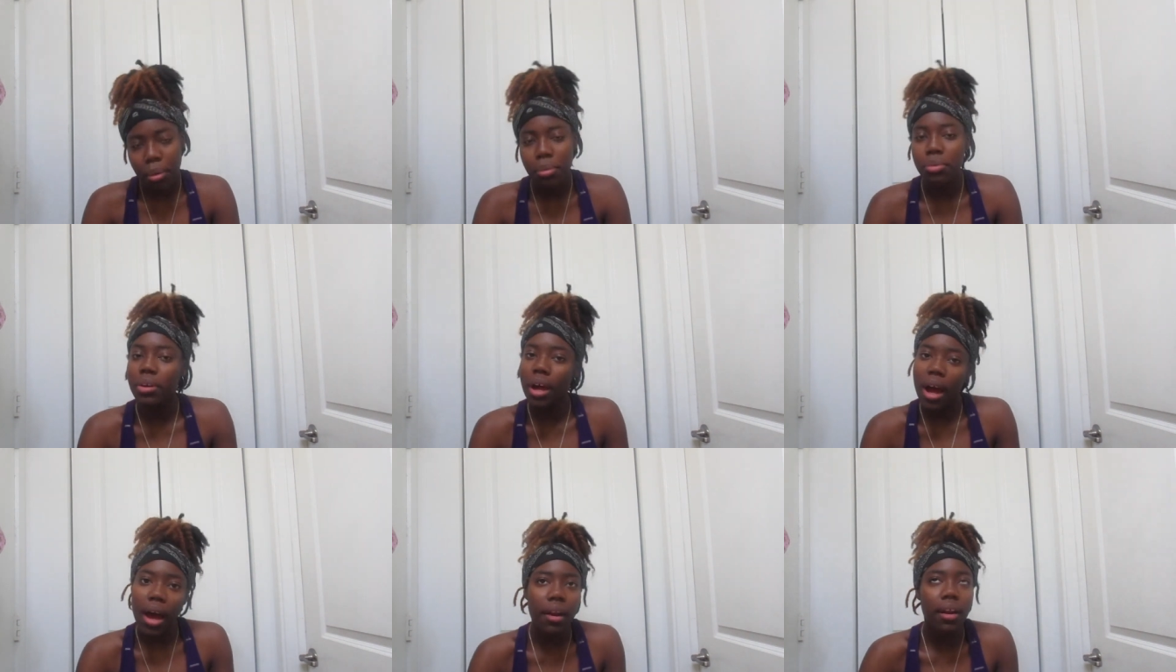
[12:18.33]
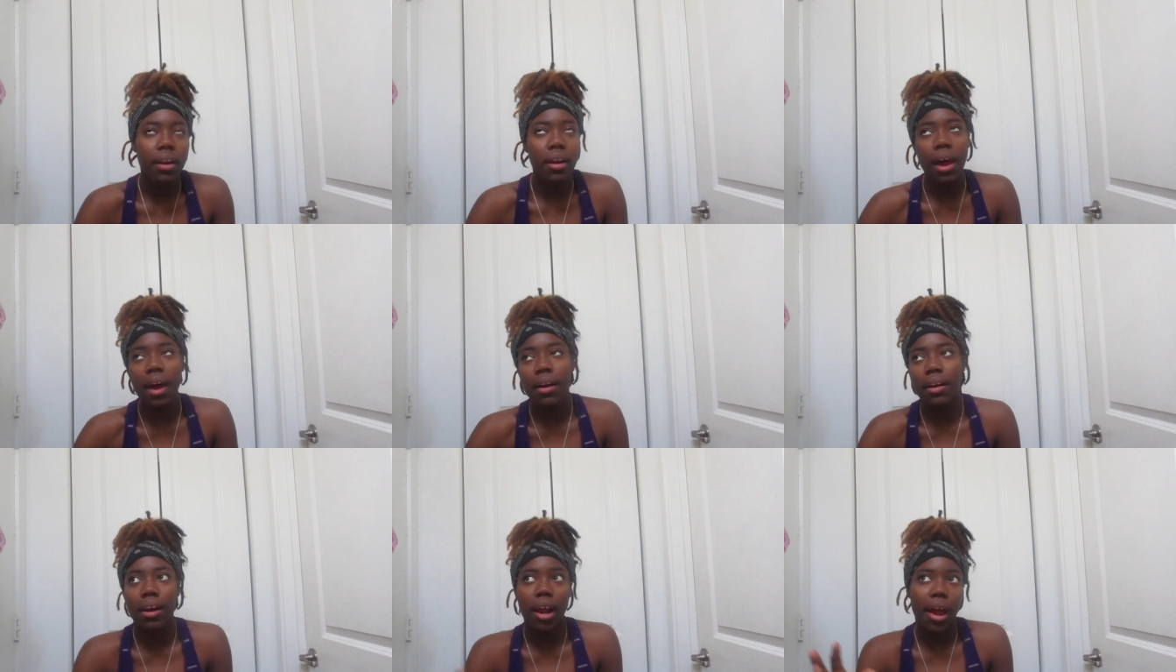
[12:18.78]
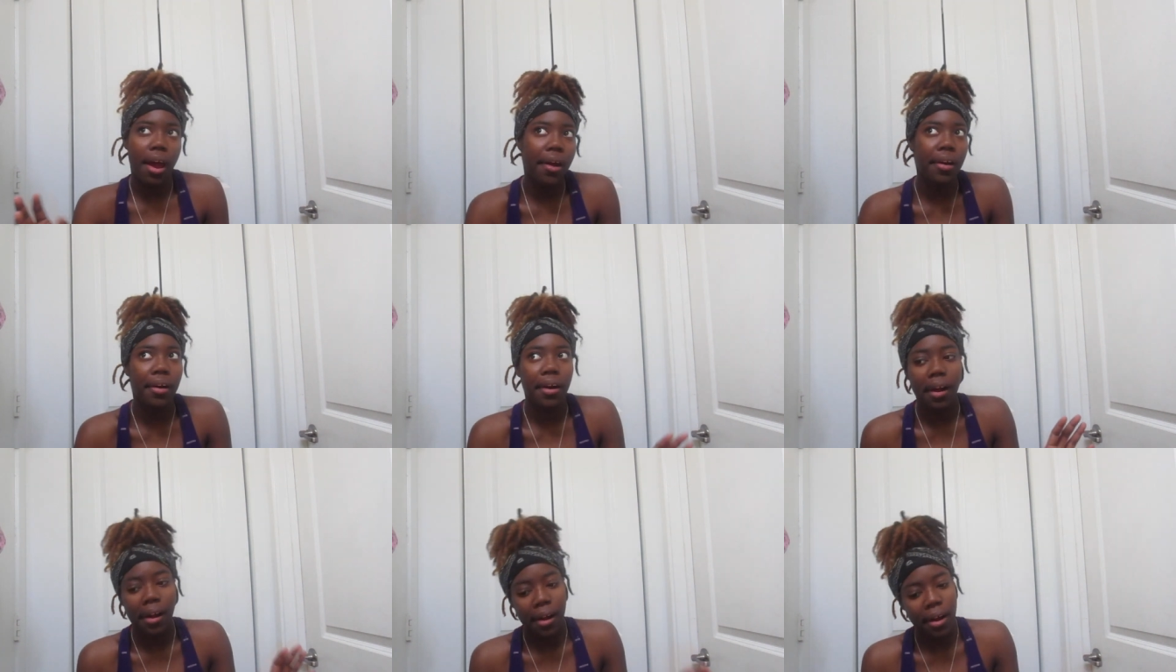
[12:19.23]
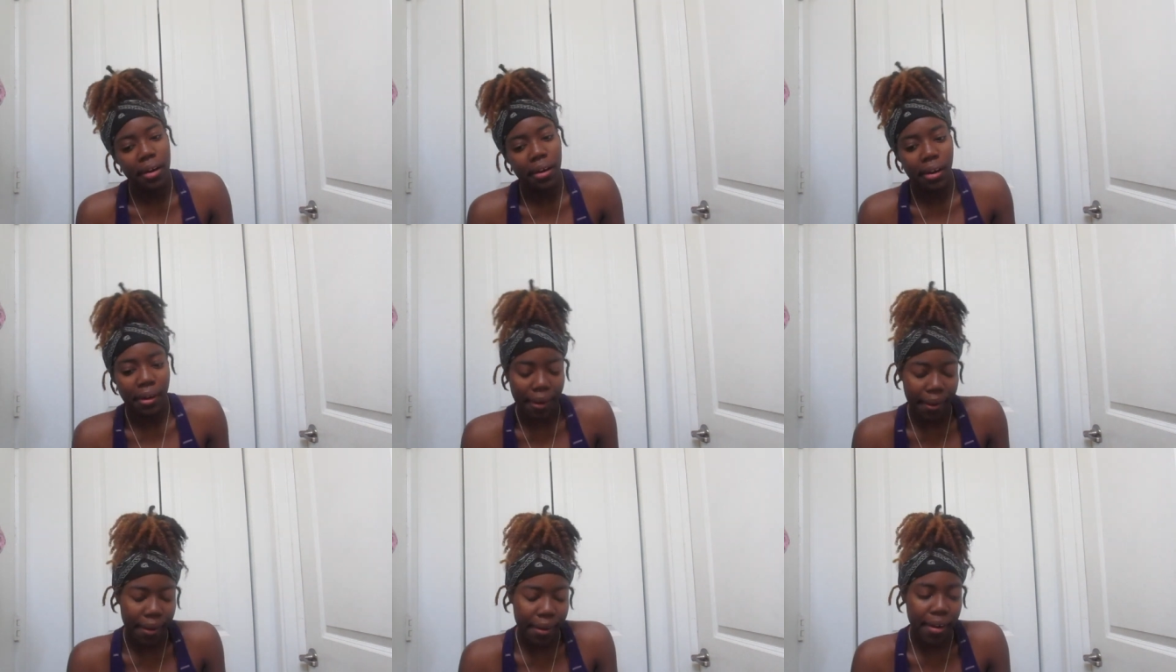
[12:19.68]
Da da da da da da
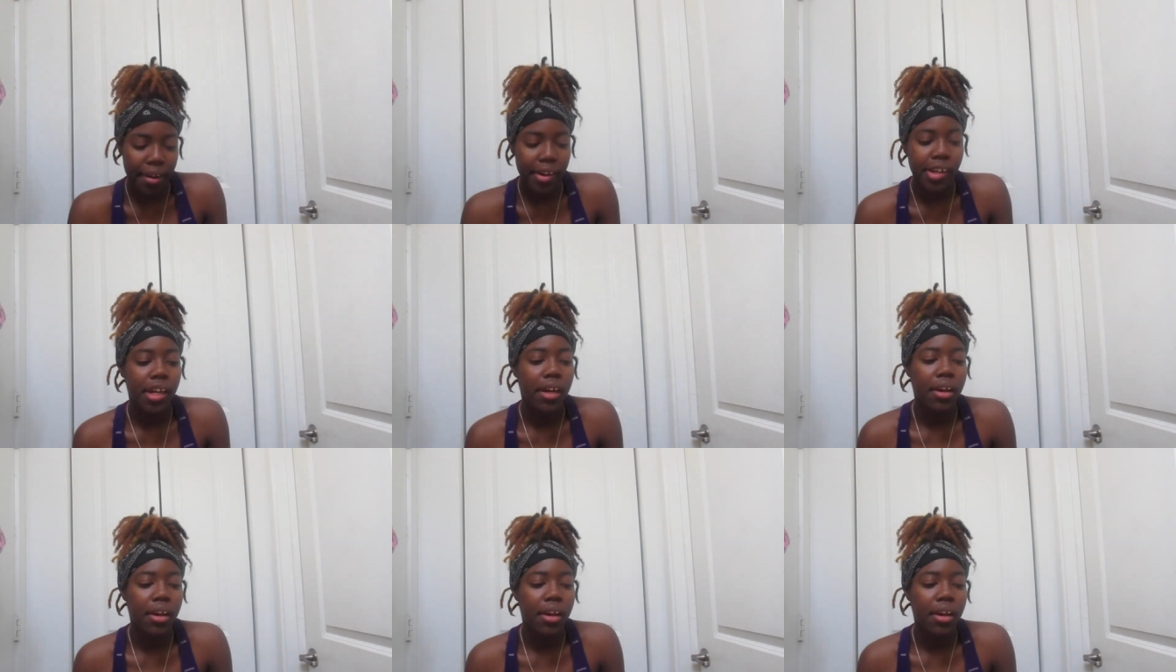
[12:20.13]
da.